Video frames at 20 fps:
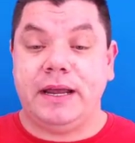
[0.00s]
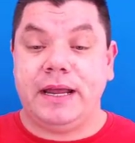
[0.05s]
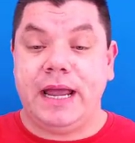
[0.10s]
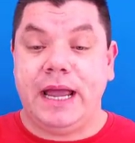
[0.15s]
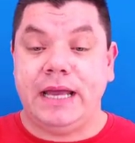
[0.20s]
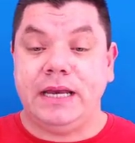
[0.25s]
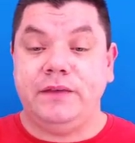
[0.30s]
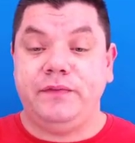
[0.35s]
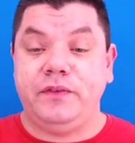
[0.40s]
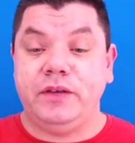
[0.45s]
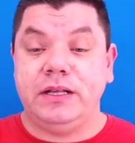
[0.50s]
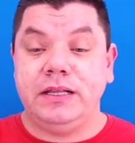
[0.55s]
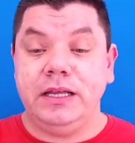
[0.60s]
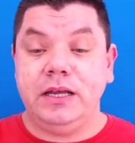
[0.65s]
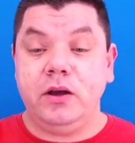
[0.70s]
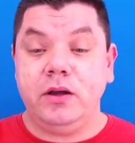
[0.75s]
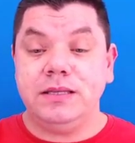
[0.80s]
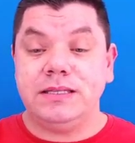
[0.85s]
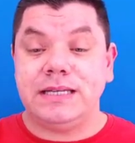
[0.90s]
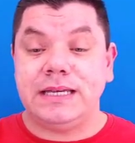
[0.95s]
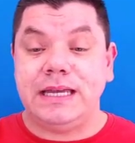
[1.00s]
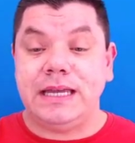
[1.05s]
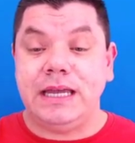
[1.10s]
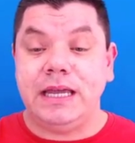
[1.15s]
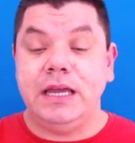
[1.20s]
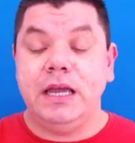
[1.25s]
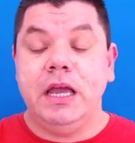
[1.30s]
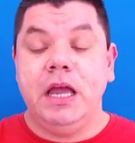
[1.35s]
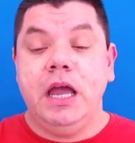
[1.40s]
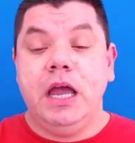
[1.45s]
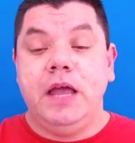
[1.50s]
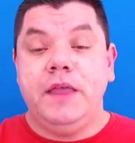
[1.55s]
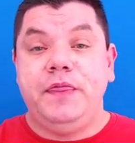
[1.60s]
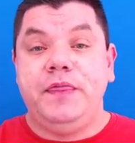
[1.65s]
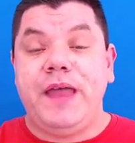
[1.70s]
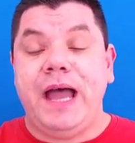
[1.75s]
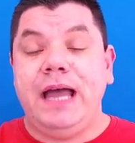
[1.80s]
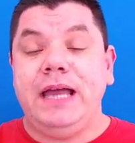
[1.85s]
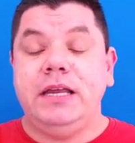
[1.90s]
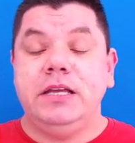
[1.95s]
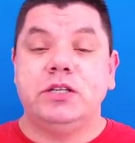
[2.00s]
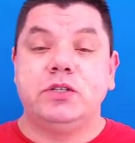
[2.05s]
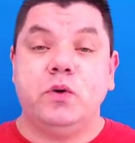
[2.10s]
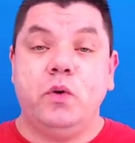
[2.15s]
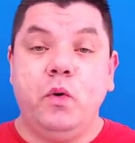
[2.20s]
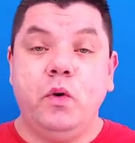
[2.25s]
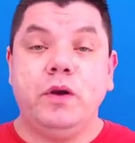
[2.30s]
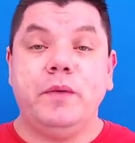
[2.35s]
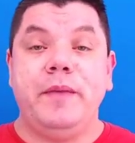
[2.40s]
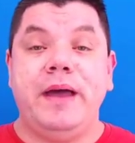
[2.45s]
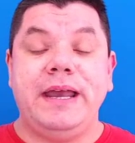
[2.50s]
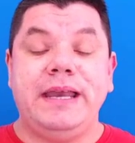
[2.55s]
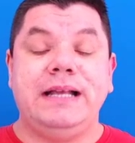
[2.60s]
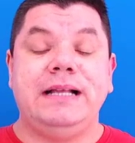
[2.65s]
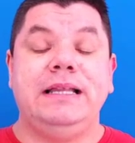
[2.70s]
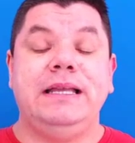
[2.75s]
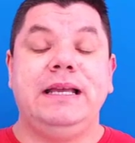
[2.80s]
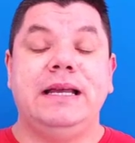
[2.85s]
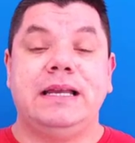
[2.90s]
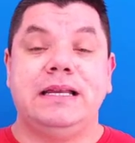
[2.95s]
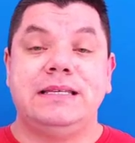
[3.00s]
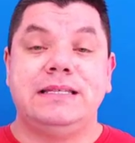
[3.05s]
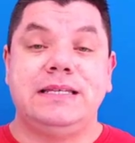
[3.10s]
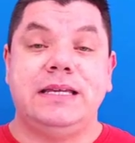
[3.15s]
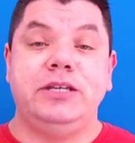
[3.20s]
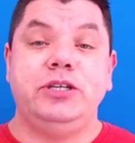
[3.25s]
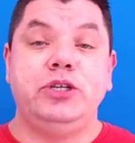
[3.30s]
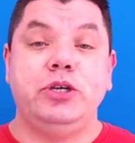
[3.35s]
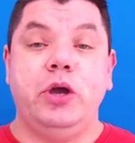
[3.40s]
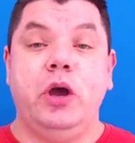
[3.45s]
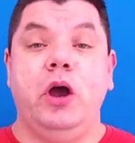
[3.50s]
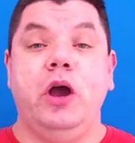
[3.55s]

Okay, and if you click onto here, that is automatically going to send you